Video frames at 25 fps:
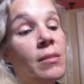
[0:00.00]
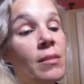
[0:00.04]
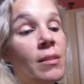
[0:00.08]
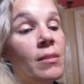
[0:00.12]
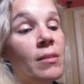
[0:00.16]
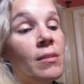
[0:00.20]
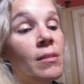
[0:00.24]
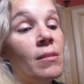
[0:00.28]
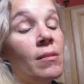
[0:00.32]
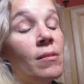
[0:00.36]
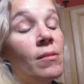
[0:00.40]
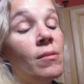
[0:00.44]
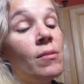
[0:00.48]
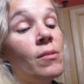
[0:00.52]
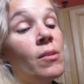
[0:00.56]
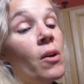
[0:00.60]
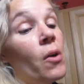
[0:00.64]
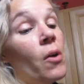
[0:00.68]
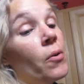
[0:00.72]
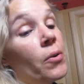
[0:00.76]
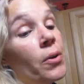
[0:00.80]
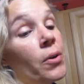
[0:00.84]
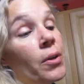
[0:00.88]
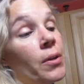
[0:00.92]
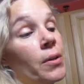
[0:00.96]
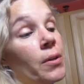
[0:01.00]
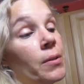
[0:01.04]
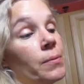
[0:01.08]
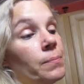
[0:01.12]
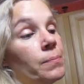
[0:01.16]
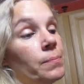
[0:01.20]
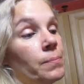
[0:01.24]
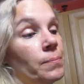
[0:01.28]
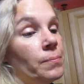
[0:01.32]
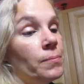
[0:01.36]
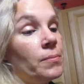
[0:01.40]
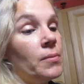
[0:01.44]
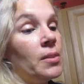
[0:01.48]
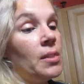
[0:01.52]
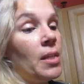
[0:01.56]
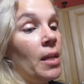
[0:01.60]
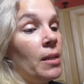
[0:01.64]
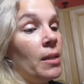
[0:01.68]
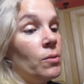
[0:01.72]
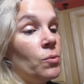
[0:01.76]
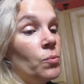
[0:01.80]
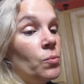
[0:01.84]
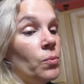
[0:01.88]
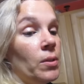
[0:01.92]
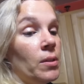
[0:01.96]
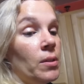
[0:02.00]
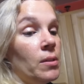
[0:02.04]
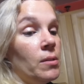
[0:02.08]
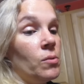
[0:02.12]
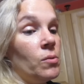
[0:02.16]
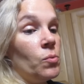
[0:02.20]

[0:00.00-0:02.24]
because it's so good. It tastes really